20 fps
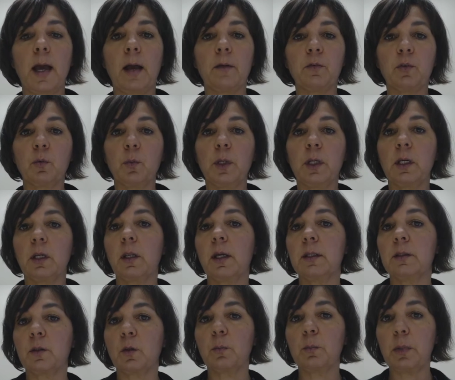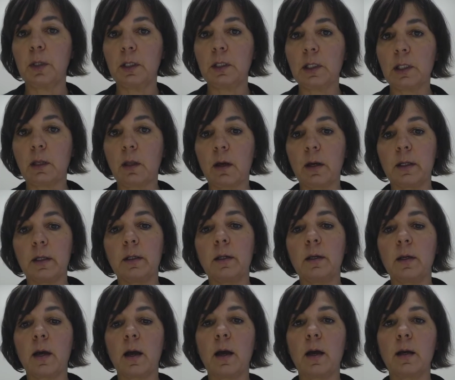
after we collect our baseline